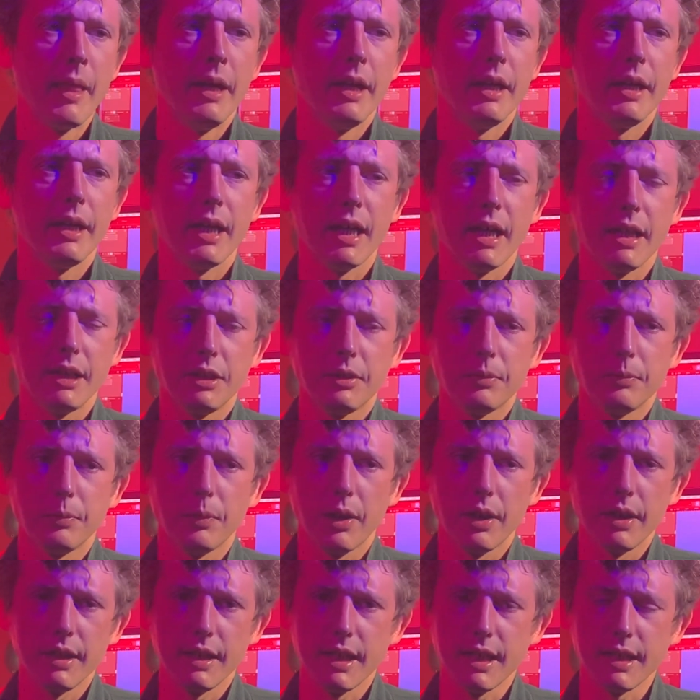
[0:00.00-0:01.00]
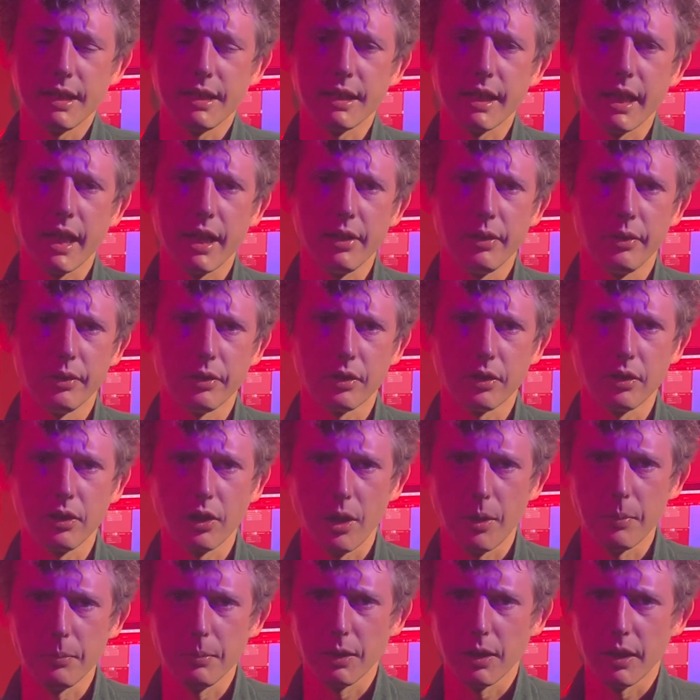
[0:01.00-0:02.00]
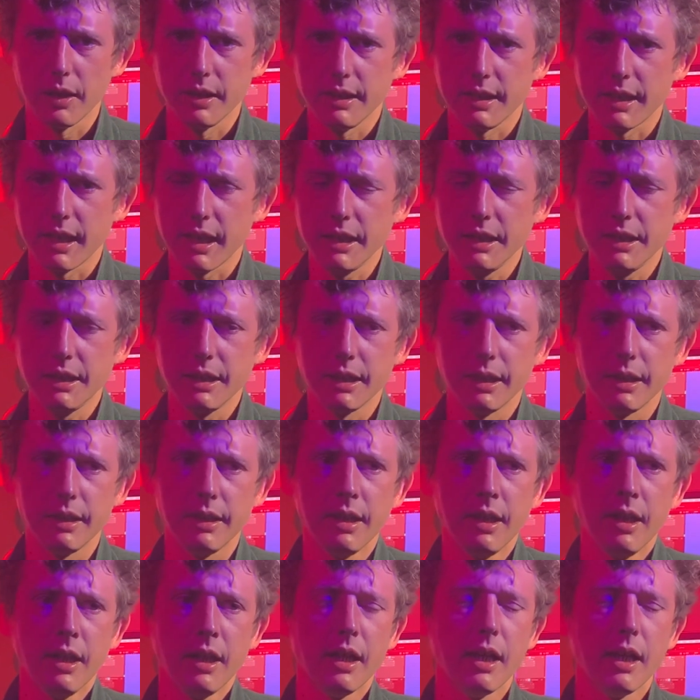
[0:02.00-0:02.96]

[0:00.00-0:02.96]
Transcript: And I had to write an essay on globalization.